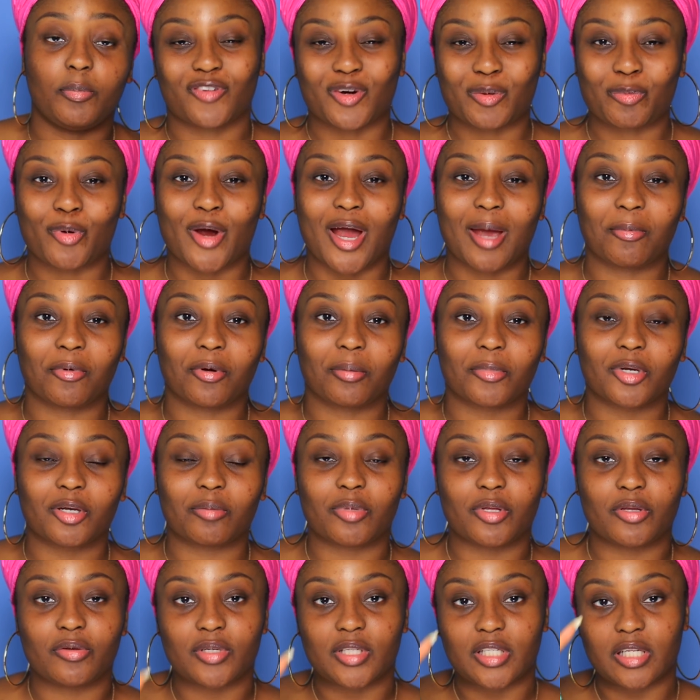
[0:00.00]
For primer, I'm going to
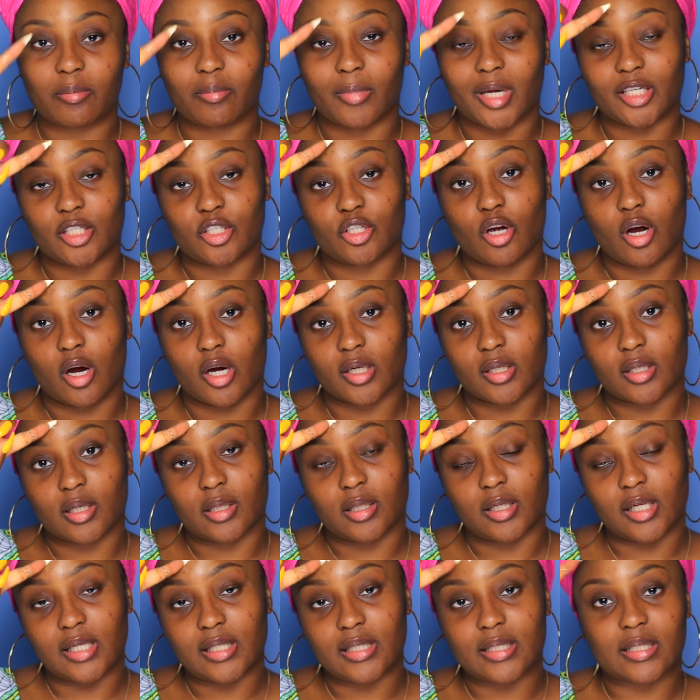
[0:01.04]
be using my Tarte
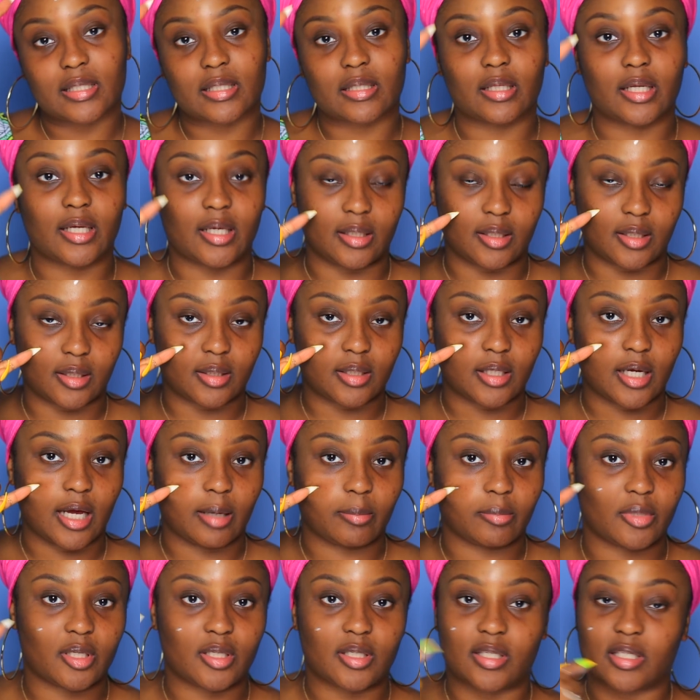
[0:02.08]
Clean Slate
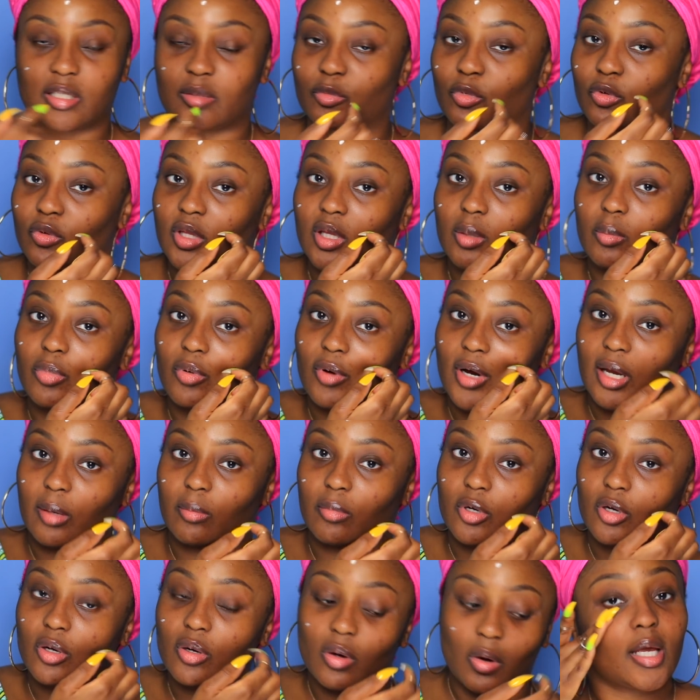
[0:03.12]
Timeless Smoothing
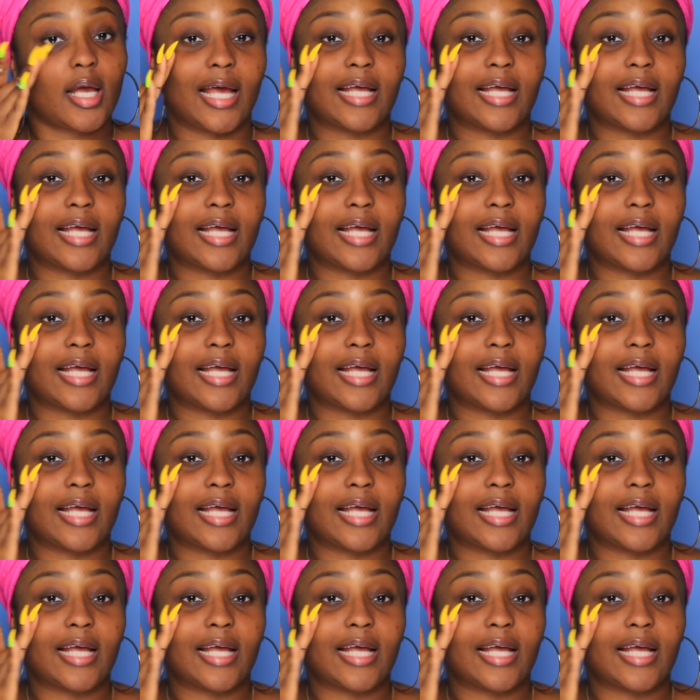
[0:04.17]
Primer.